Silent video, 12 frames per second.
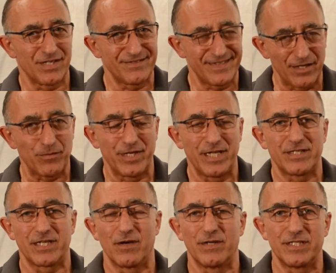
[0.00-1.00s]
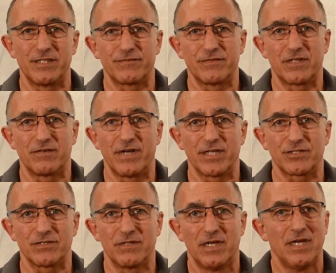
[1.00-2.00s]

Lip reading: I think we need to go in a different direction.